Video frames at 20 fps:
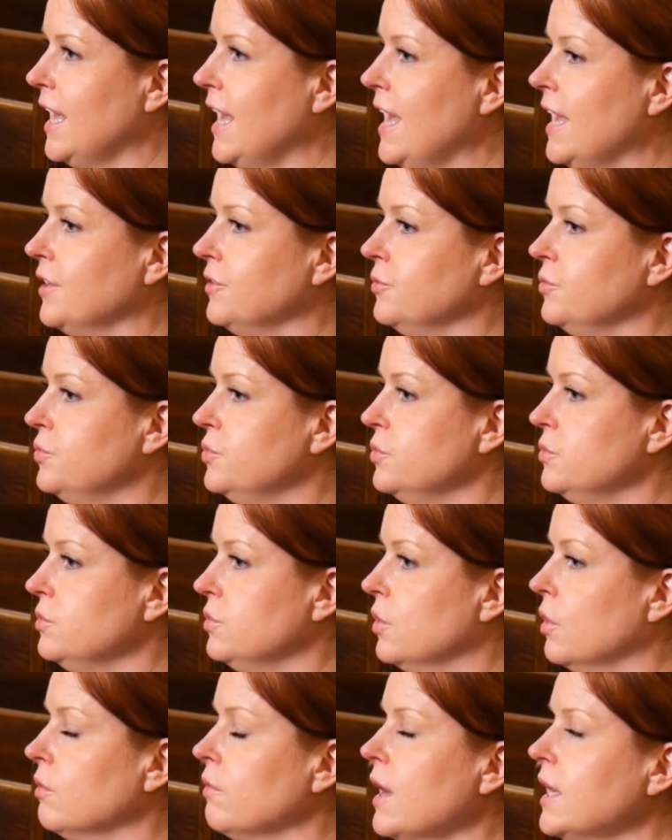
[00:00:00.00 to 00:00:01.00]
and
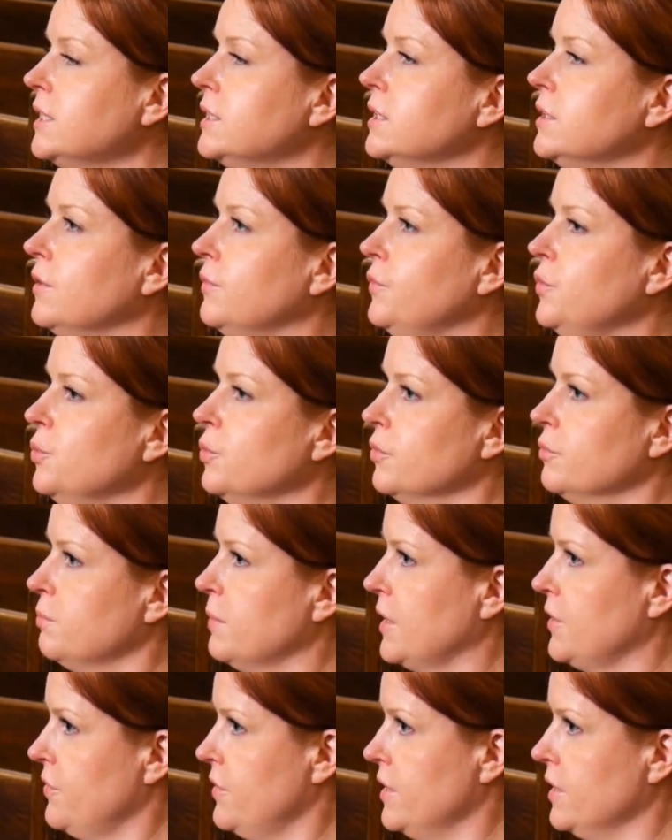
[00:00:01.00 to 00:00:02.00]
corrected a few of
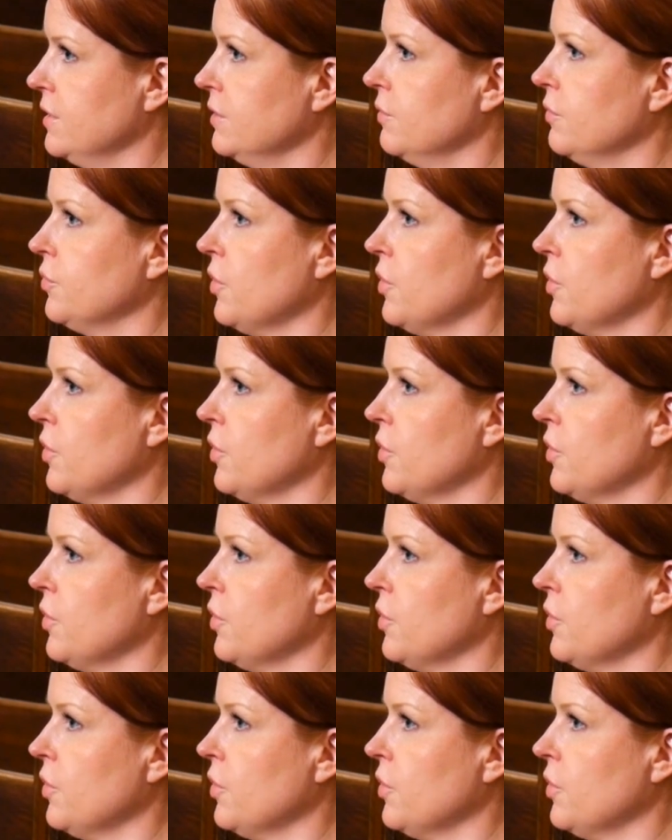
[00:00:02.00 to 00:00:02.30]
my thing,